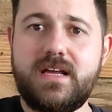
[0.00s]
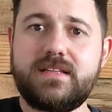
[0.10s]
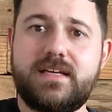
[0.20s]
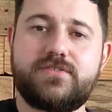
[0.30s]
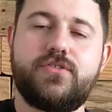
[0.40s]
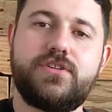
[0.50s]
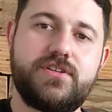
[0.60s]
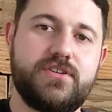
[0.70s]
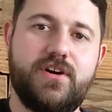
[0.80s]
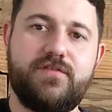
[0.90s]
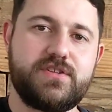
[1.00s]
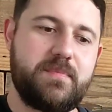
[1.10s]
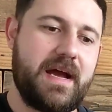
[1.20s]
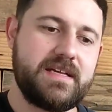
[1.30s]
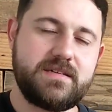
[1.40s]
that's all you sort of
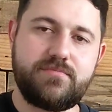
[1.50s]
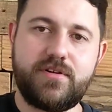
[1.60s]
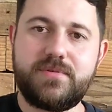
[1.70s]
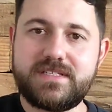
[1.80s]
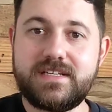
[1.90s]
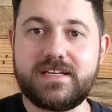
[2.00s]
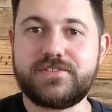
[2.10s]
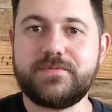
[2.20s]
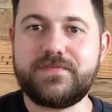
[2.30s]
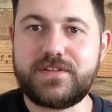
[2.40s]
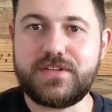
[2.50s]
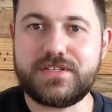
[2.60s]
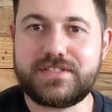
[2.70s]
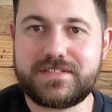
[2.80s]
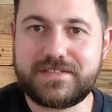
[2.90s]
aspire to brew, isn't it? Something
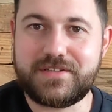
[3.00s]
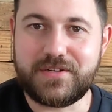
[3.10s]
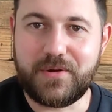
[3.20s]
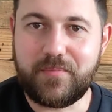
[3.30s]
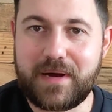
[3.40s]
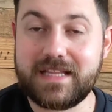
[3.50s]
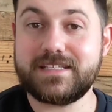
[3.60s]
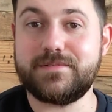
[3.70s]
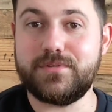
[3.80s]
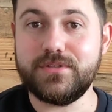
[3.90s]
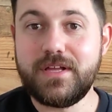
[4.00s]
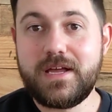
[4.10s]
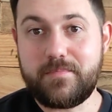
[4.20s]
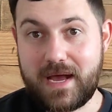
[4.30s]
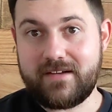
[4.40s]
that's, palatable,
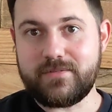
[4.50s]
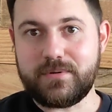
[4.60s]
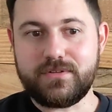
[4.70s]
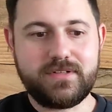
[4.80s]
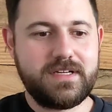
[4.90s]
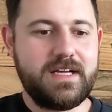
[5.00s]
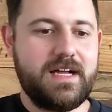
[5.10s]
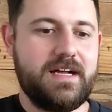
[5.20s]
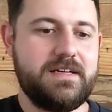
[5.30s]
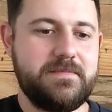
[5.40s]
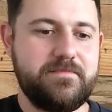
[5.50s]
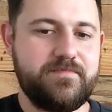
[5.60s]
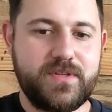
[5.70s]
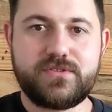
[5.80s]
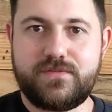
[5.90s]
bearable,
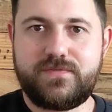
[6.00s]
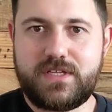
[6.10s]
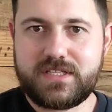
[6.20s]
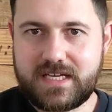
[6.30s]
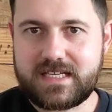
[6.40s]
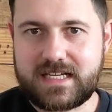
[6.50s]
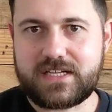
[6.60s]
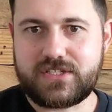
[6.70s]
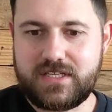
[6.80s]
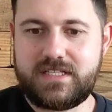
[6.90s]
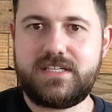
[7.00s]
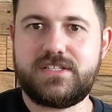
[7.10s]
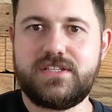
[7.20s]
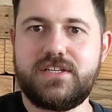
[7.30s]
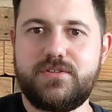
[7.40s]
something that tastes actually
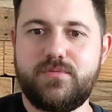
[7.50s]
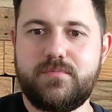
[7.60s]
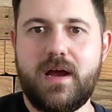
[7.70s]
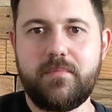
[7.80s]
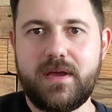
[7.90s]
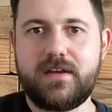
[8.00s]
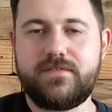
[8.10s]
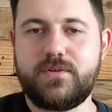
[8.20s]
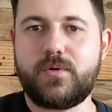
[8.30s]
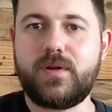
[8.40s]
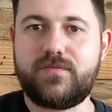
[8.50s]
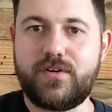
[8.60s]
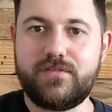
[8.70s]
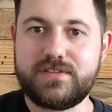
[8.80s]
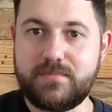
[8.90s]
decent and you wouldn't mind paying a few quid
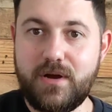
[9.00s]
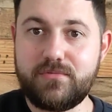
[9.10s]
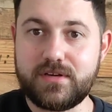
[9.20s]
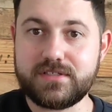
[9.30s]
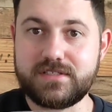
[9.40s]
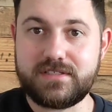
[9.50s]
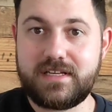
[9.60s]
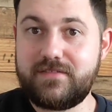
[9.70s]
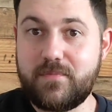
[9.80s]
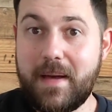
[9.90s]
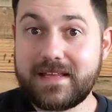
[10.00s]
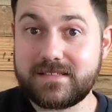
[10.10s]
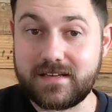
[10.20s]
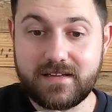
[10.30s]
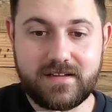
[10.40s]
for is a bonus and even
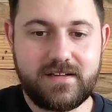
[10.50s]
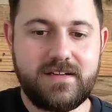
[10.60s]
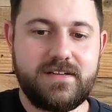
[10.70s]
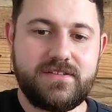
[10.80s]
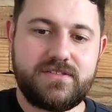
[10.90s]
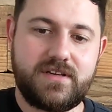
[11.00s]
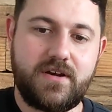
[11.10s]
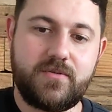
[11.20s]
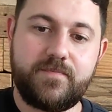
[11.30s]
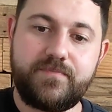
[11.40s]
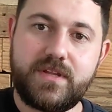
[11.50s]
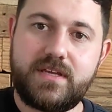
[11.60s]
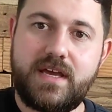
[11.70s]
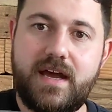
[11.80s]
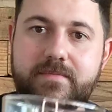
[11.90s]
better. So,
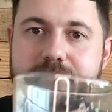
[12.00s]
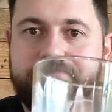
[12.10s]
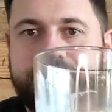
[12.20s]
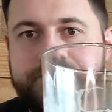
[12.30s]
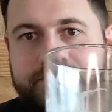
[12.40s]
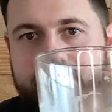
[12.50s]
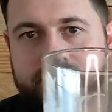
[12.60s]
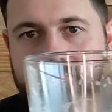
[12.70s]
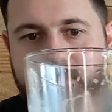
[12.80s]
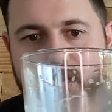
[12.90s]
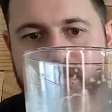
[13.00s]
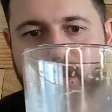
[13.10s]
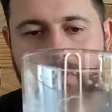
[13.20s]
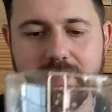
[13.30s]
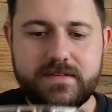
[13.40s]
yeah, not
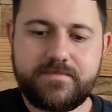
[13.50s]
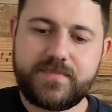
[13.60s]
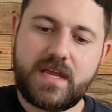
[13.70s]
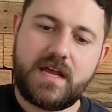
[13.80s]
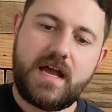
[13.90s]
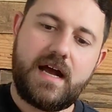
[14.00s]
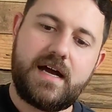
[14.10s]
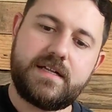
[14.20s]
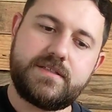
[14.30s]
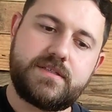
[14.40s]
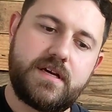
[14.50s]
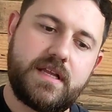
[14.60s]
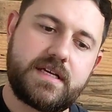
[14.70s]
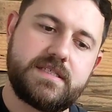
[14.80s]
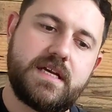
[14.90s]
bad. And
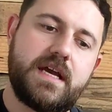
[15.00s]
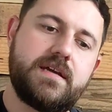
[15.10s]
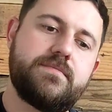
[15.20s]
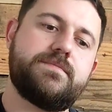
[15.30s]
like I say,